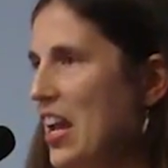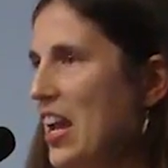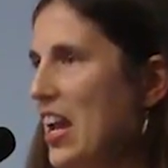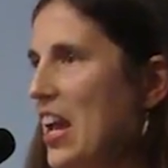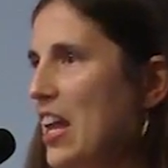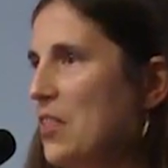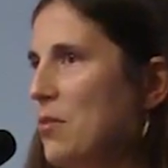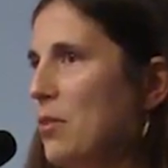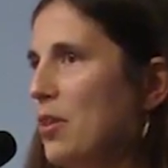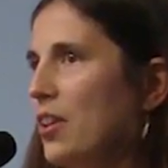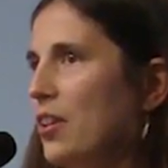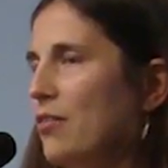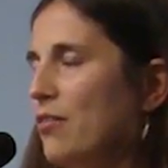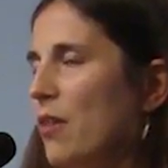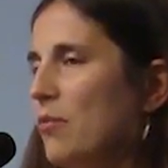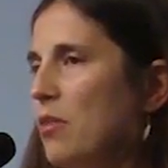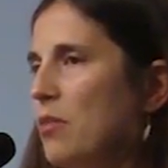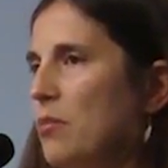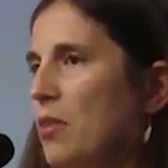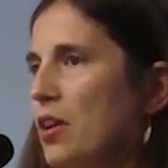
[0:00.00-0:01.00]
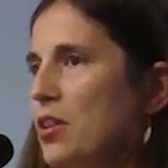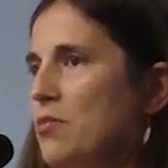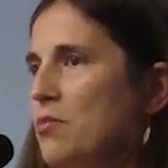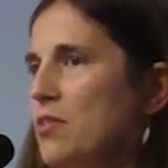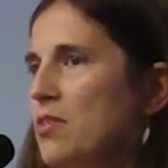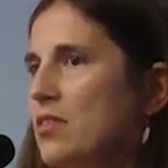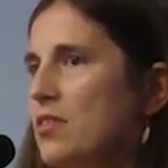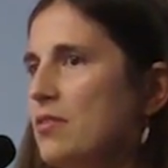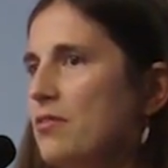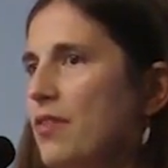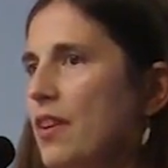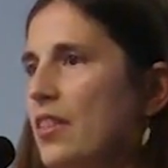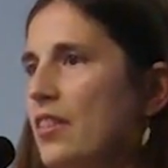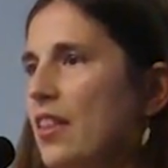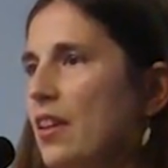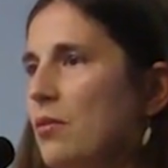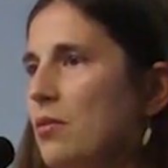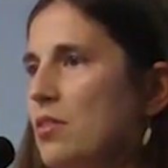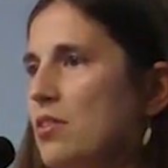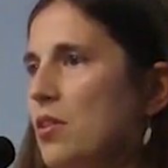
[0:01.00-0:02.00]
And the Million Family March was an event
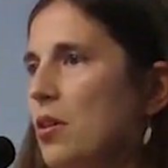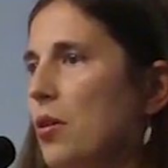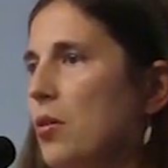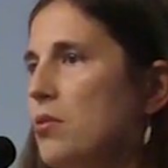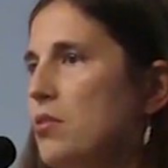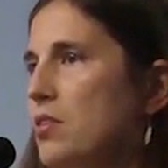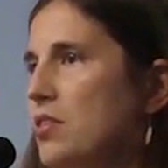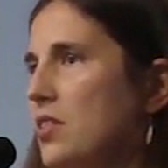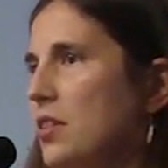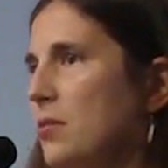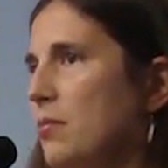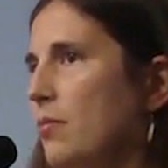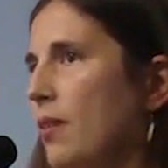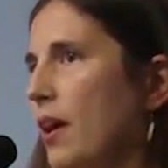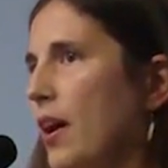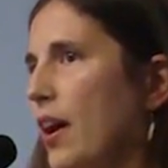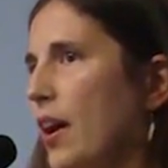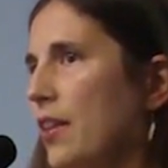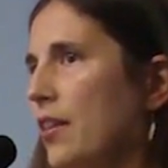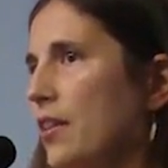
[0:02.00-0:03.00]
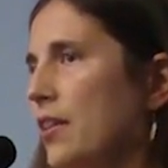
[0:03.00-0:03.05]
that was hosted by the